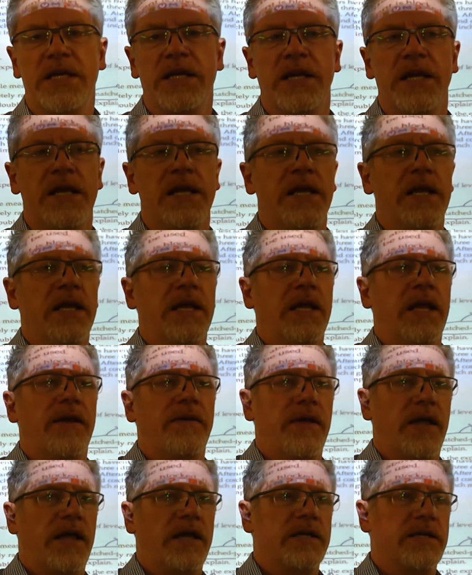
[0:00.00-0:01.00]

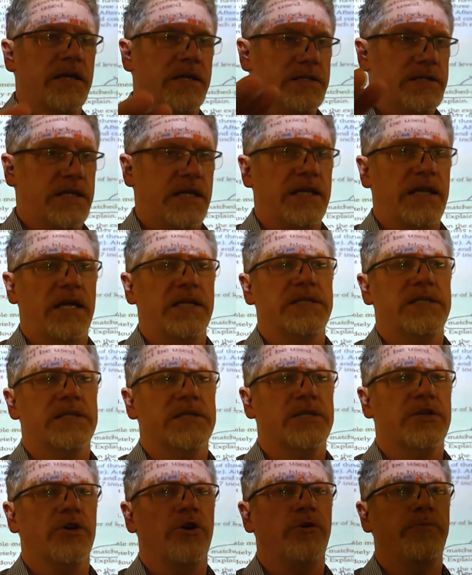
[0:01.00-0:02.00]
and say that's the
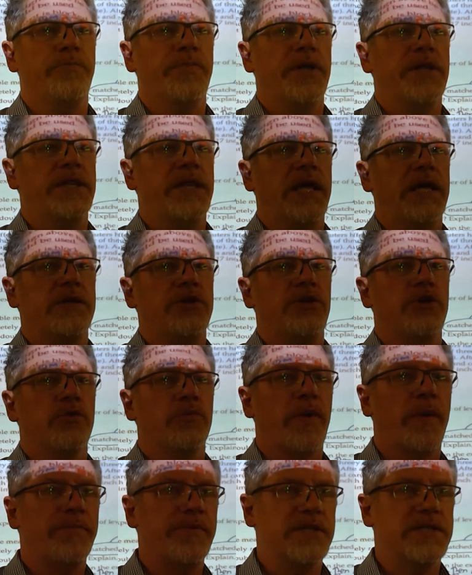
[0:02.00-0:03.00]
scope, then your
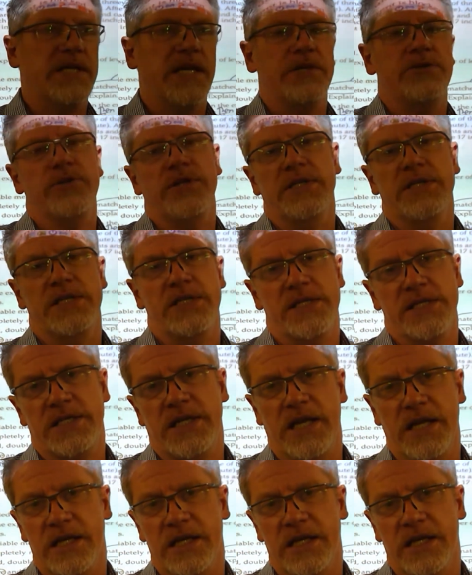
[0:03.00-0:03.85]
reputation is at stake,